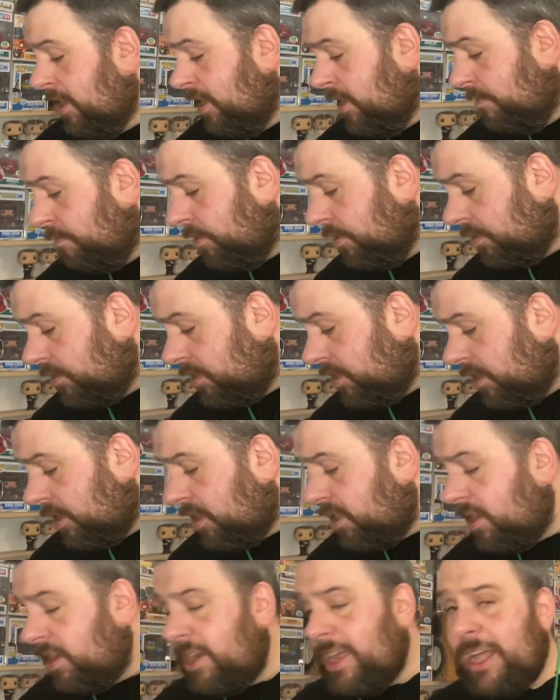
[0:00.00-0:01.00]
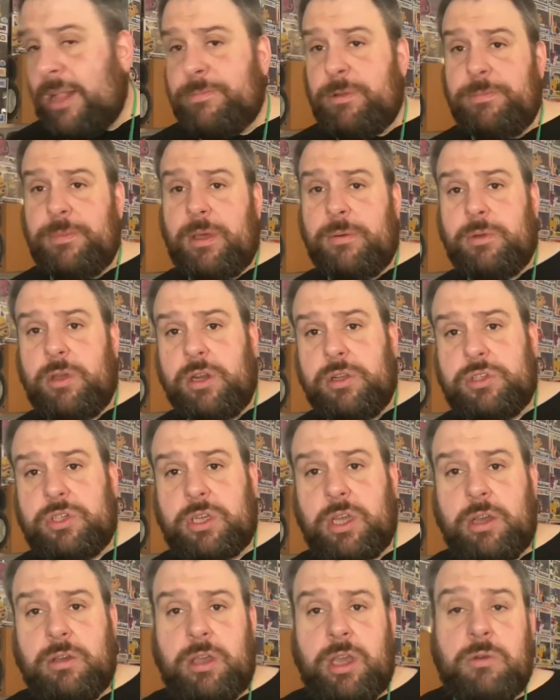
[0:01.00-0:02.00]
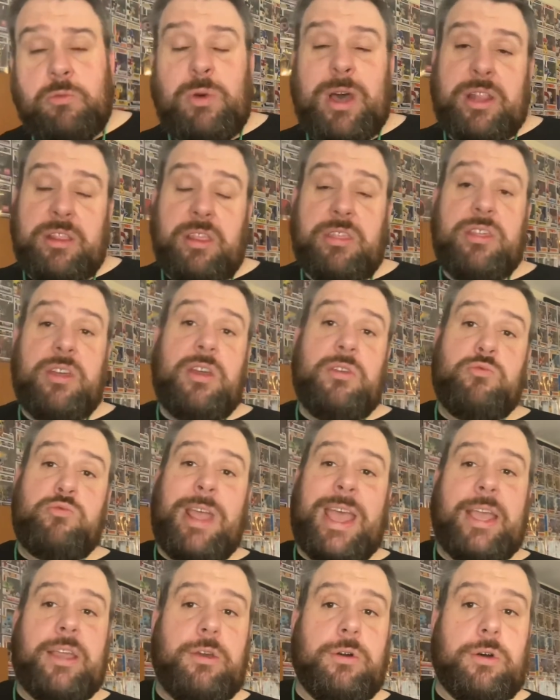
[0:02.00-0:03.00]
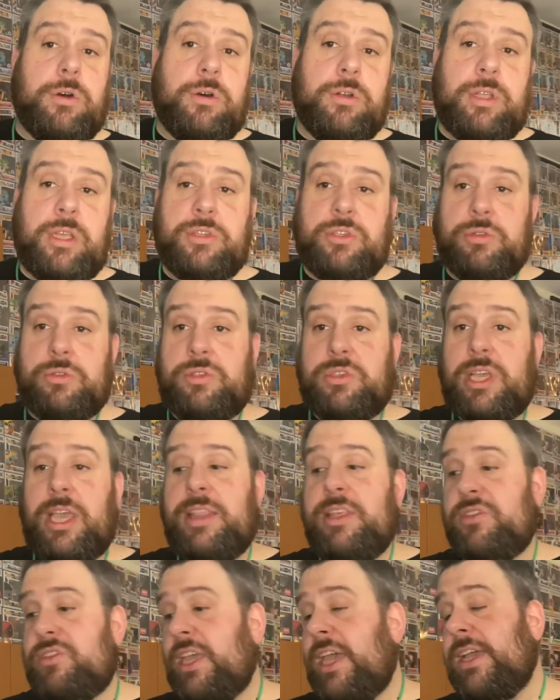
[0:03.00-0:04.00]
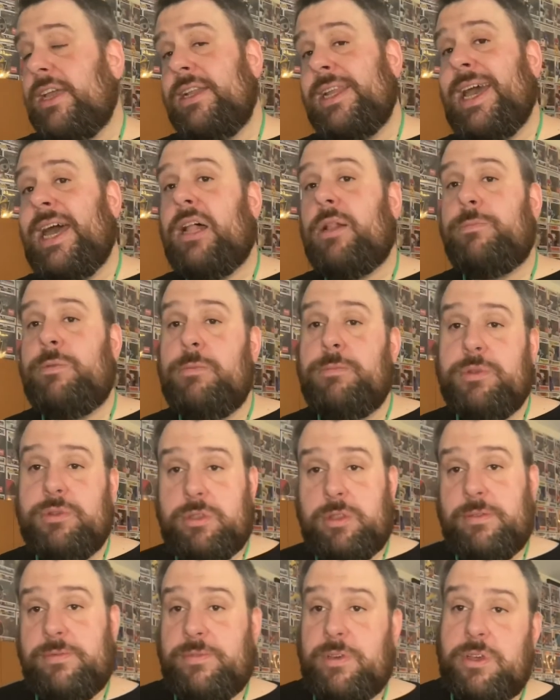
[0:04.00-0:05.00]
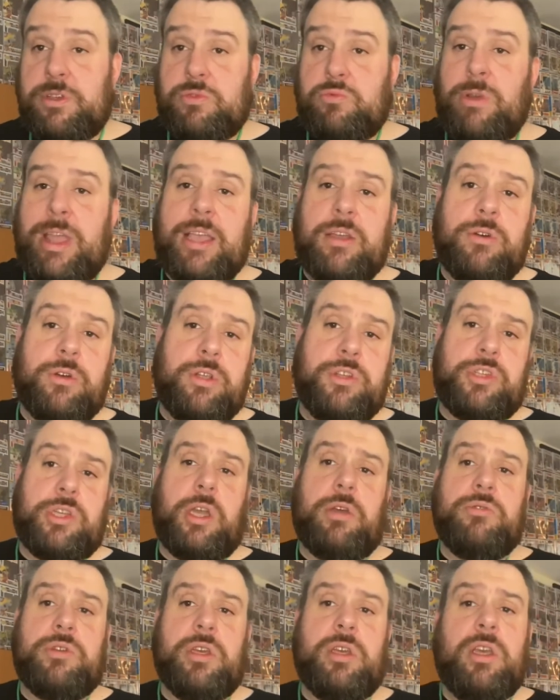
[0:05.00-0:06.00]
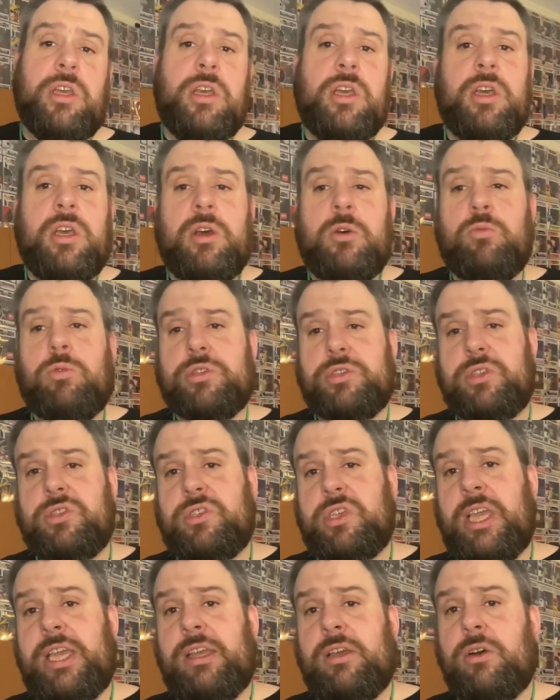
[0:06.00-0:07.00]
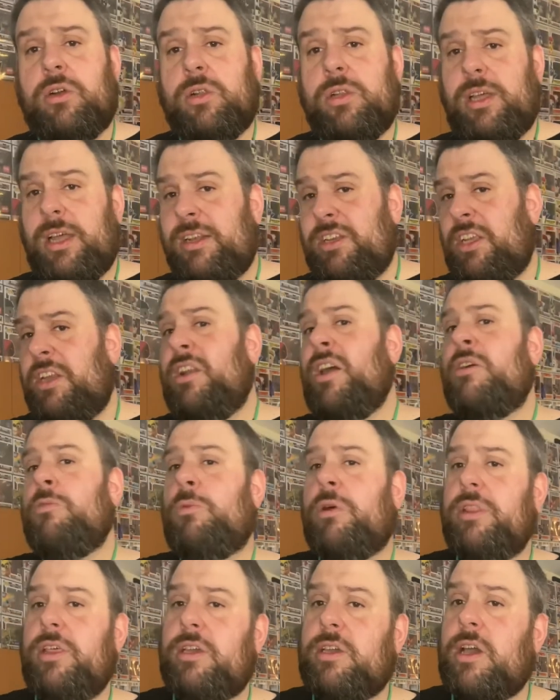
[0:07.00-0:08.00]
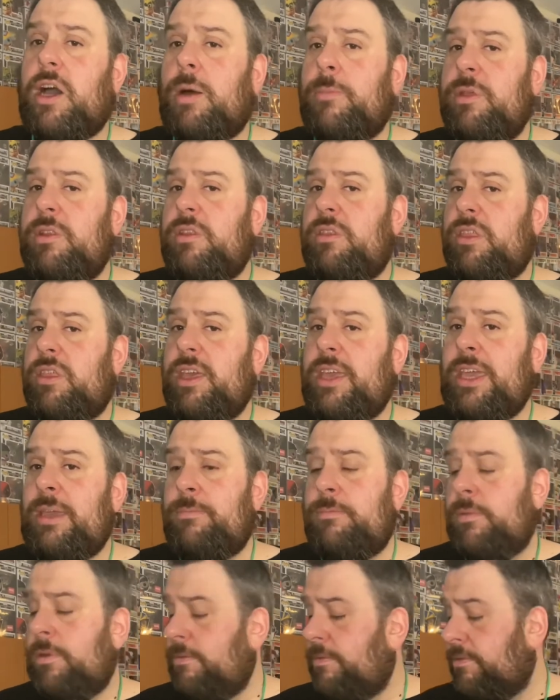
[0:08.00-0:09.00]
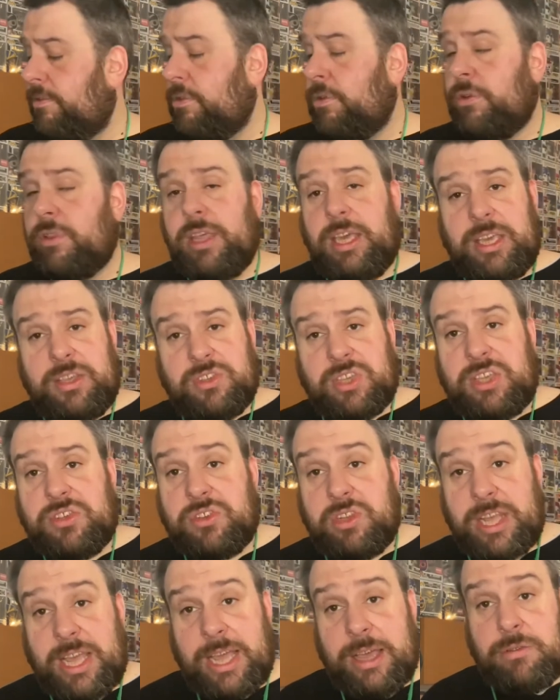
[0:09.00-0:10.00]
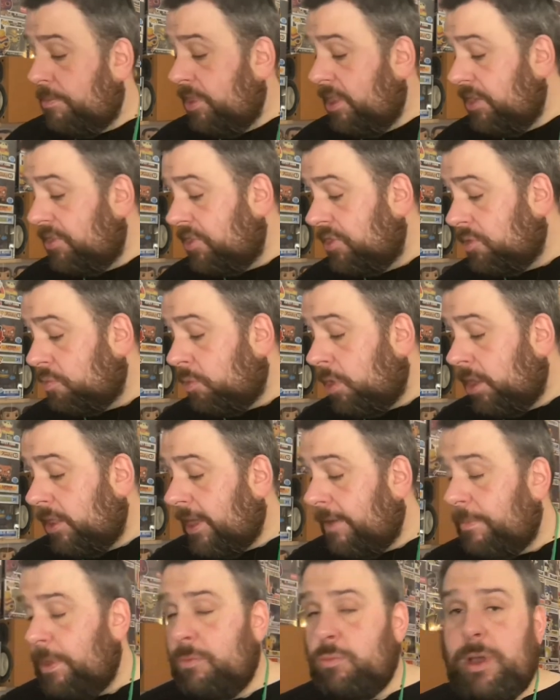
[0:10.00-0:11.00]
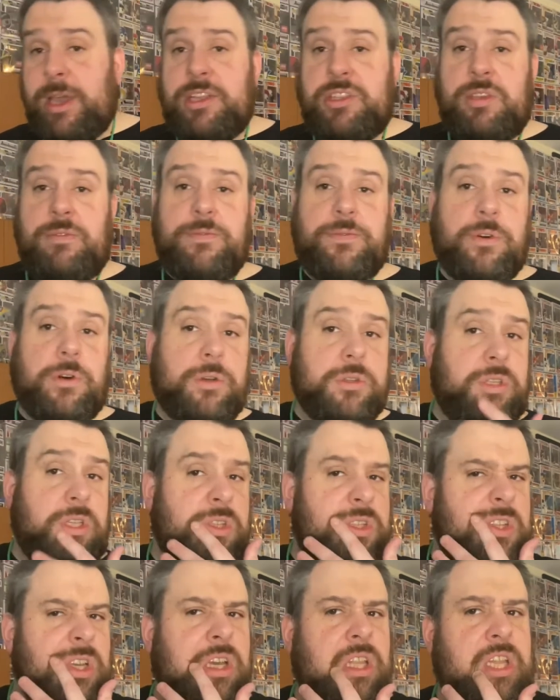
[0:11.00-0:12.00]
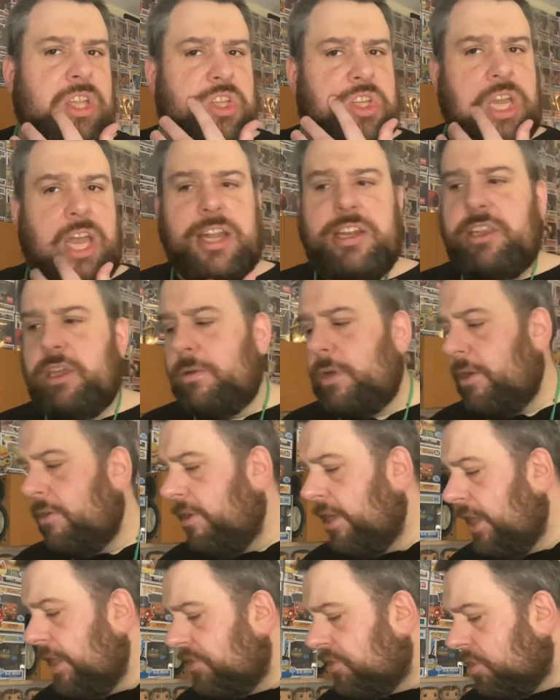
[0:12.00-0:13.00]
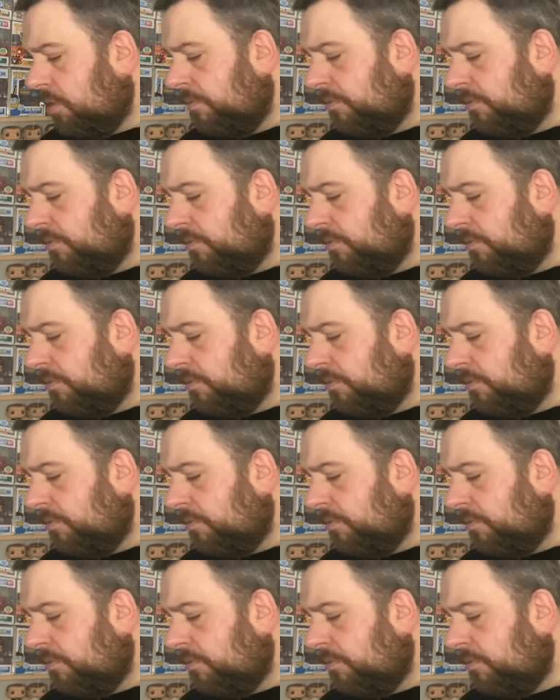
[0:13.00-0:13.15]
But uh, the third album that I'm going to show you, well, the third record, I should say, the second album, as the first record I showed you, was a single, and you know what the common theme for all these is now. But this is one that I've been waiting for since early January. It's come